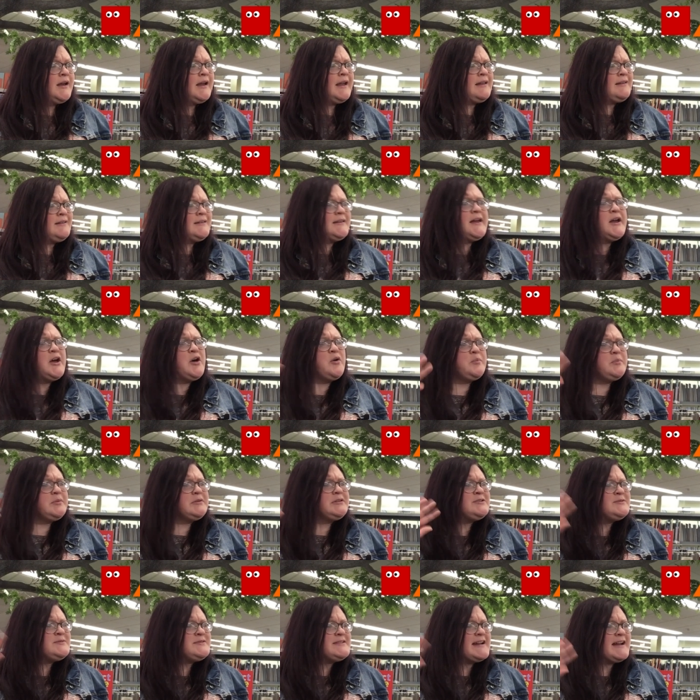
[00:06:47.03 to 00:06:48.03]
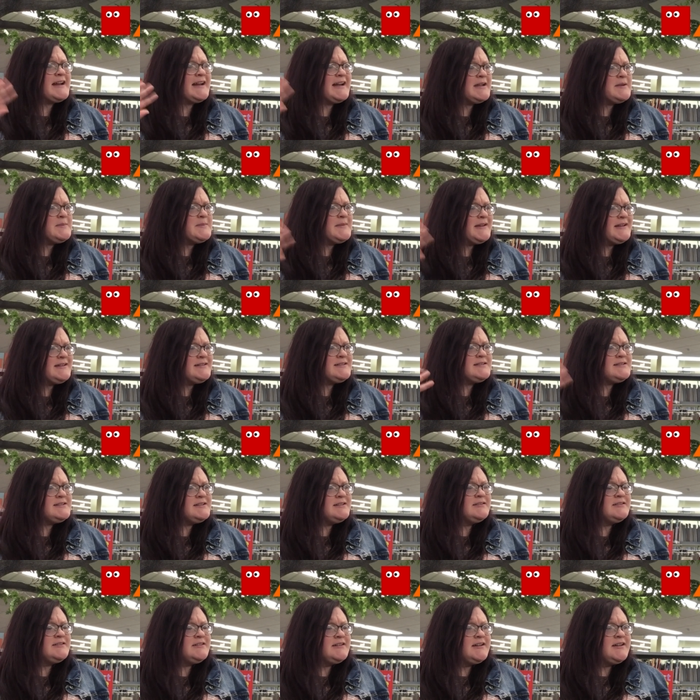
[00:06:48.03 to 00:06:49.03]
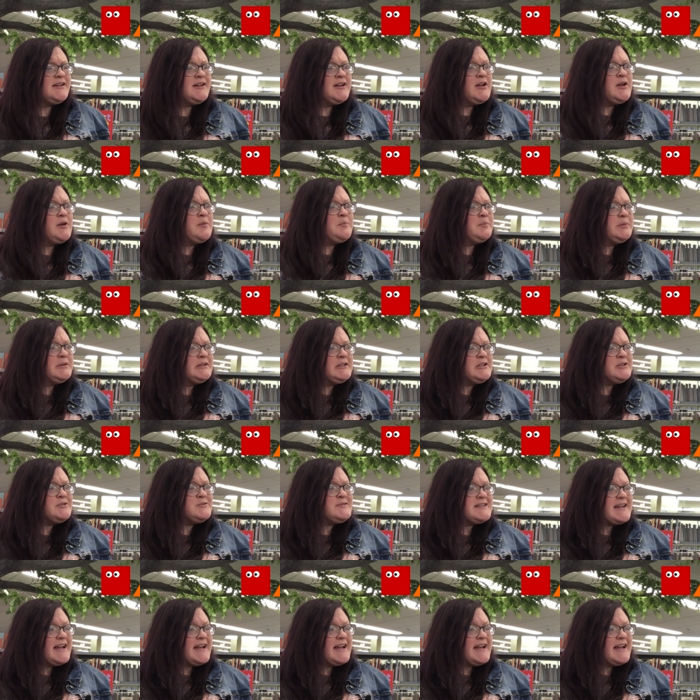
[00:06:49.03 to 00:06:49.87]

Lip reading: Hello, blue diamond. Blue